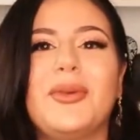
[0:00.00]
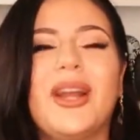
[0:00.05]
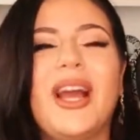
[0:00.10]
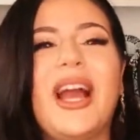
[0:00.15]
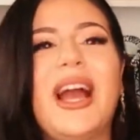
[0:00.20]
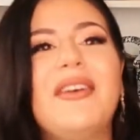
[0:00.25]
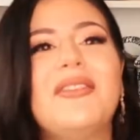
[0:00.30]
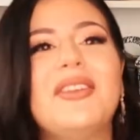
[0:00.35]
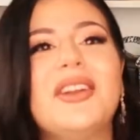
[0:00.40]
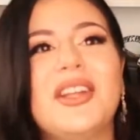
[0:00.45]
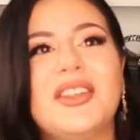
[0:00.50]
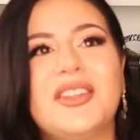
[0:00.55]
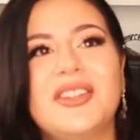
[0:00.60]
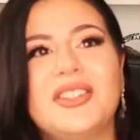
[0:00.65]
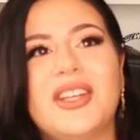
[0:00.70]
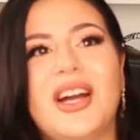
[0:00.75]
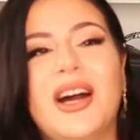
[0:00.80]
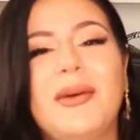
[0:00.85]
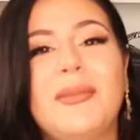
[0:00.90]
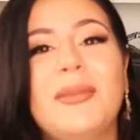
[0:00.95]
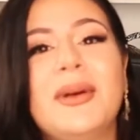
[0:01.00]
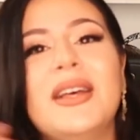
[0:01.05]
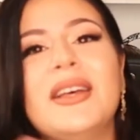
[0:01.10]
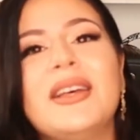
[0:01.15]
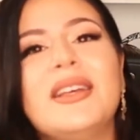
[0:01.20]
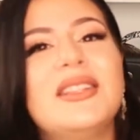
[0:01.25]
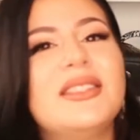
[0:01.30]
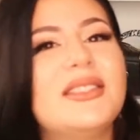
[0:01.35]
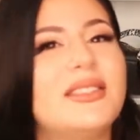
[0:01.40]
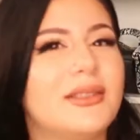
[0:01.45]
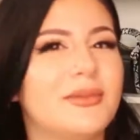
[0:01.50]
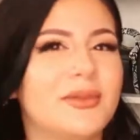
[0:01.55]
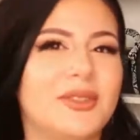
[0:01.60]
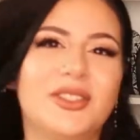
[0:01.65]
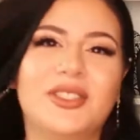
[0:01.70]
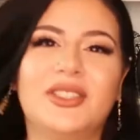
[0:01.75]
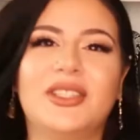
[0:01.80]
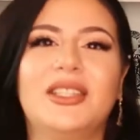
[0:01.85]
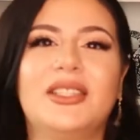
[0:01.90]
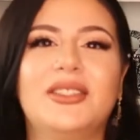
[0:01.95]
print i have another top
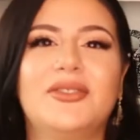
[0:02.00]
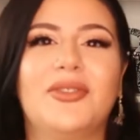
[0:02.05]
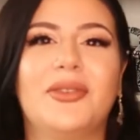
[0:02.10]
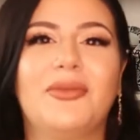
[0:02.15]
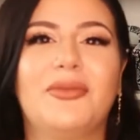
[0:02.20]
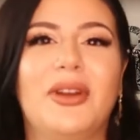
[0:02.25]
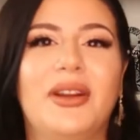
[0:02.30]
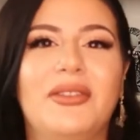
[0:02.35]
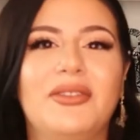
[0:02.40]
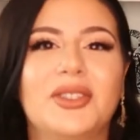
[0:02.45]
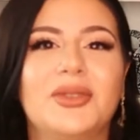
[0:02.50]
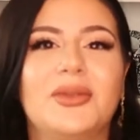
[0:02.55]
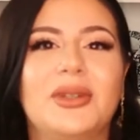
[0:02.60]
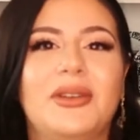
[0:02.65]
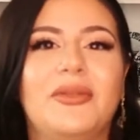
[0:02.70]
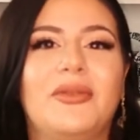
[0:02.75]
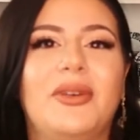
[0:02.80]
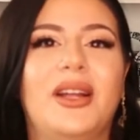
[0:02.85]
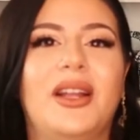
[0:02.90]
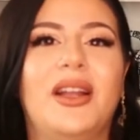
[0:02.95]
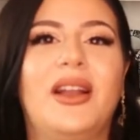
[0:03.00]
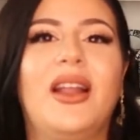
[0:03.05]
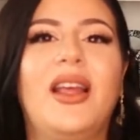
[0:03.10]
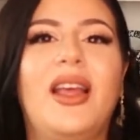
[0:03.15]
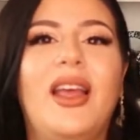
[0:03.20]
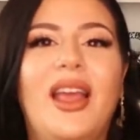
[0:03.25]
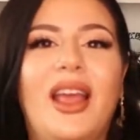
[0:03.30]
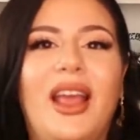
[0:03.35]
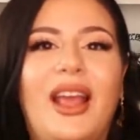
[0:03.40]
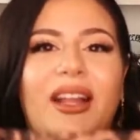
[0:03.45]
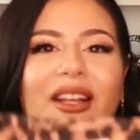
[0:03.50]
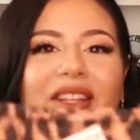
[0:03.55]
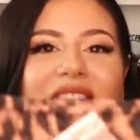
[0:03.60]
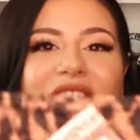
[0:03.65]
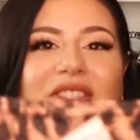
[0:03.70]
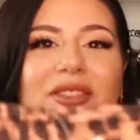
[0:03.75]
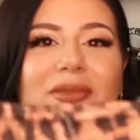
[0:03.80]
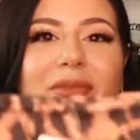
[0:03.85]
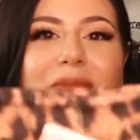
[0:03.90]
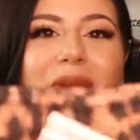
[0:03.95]
similar to this from forever 21 and
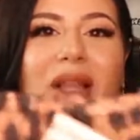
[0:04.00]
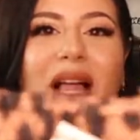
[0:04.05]
it's just